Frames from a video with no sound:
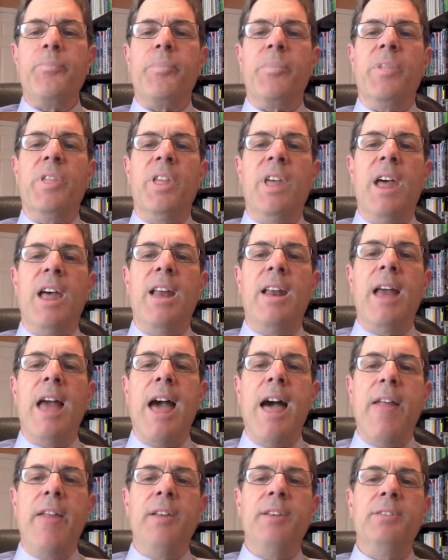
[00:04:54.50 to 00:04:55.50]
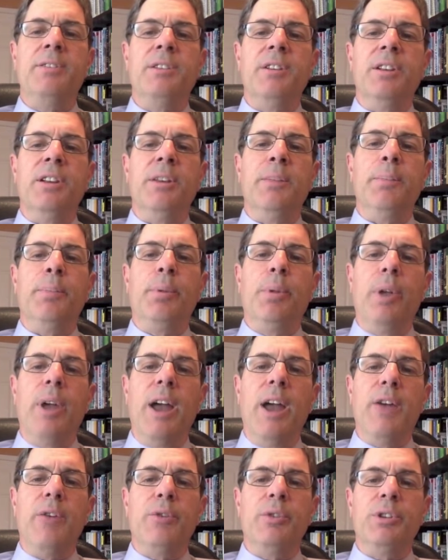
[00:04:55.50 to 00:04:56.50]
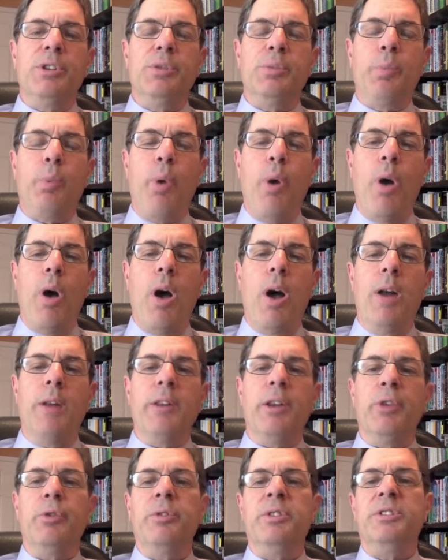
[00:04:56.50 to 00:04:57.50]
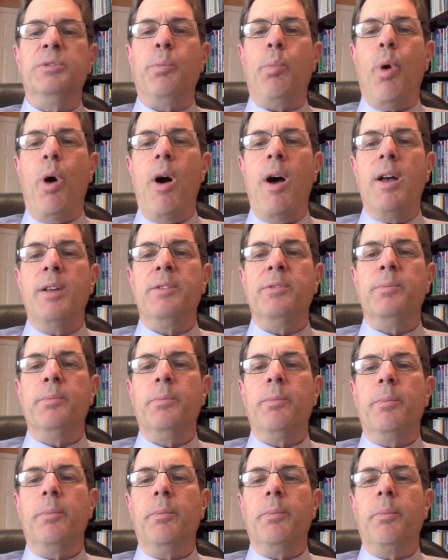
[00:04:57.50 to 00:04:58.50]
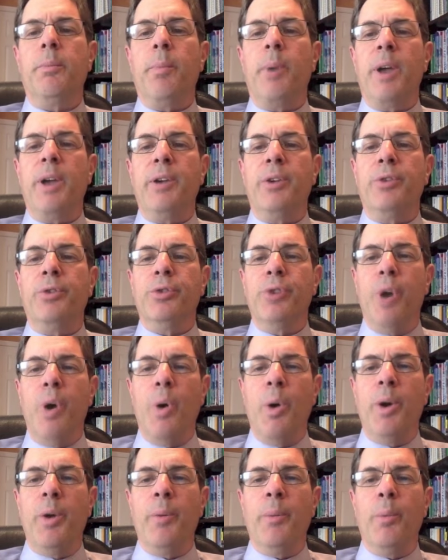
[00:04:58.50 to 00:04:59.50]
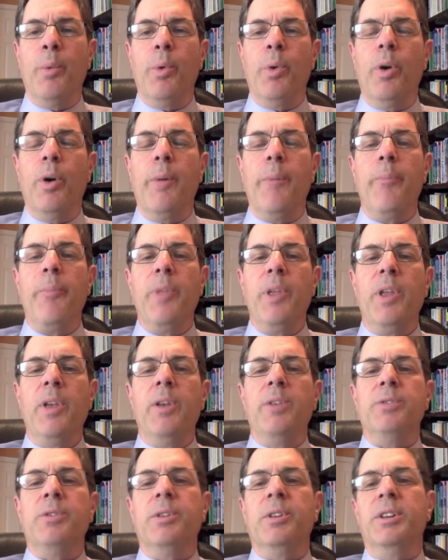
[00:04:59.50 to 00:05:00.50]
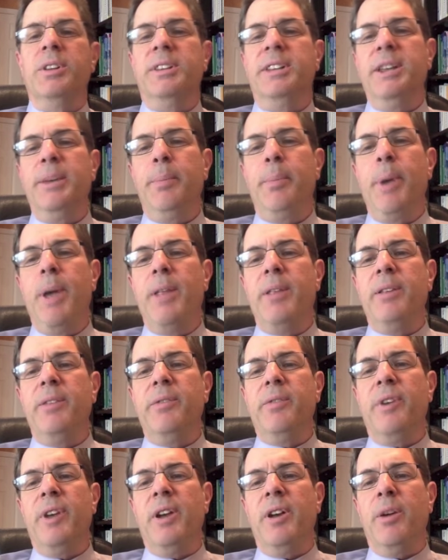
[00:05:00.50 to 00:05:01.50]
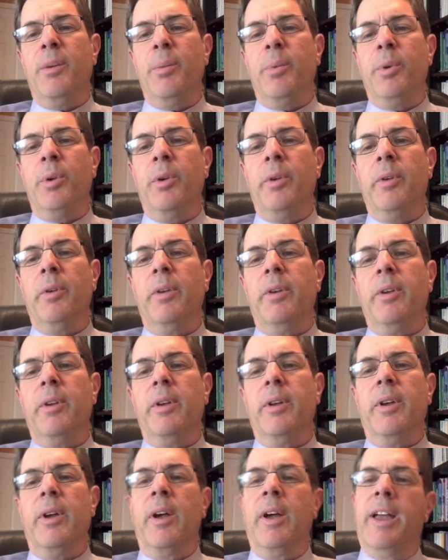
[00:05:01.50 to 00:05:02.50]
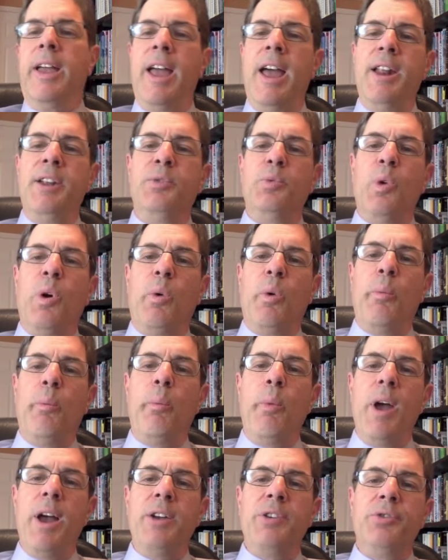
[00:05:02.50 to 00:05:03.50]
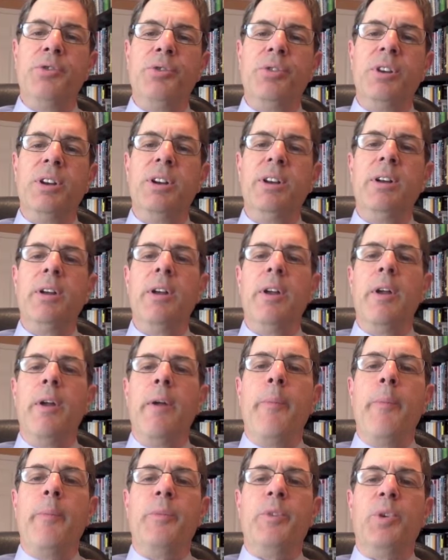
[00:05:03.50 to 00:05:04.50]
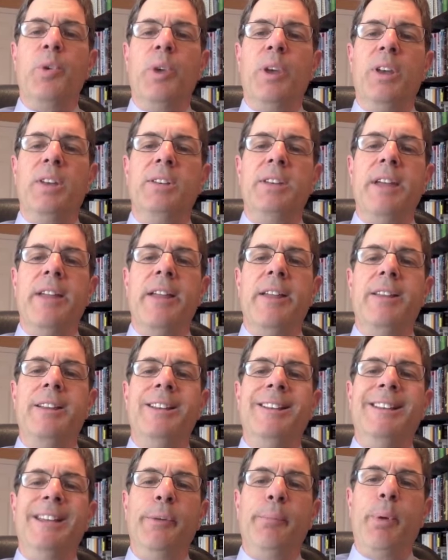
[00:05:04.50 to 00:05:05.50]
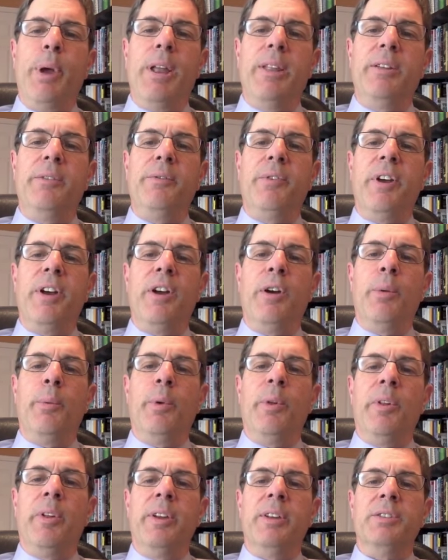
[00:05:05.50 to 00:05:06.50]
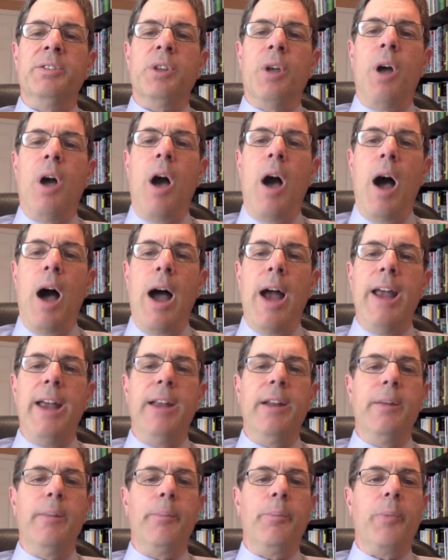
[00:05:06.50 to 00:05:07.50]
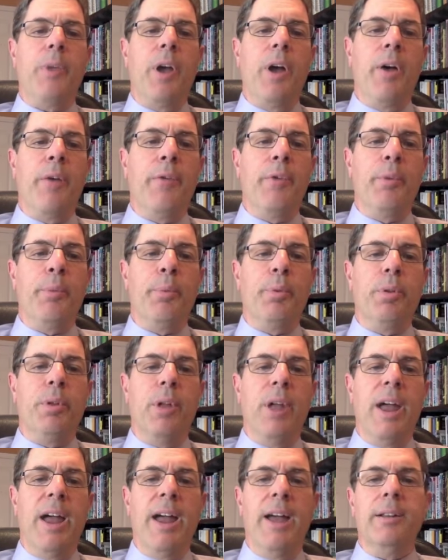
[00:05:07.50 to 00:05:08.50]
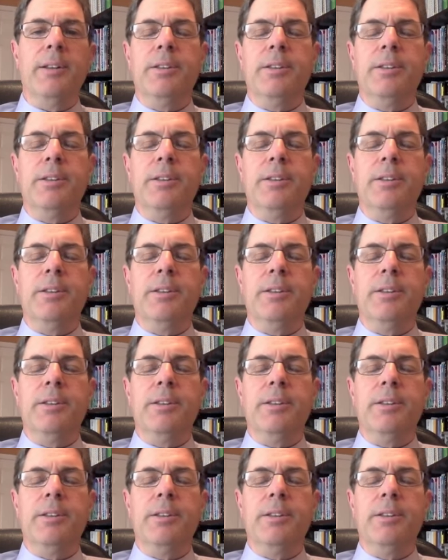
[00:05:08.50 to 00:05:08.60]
then how does the plant respond? It responds by growing more. So the dependent variable, again, is what we're measuring. So we can say that the dependent variable is the height of the plant.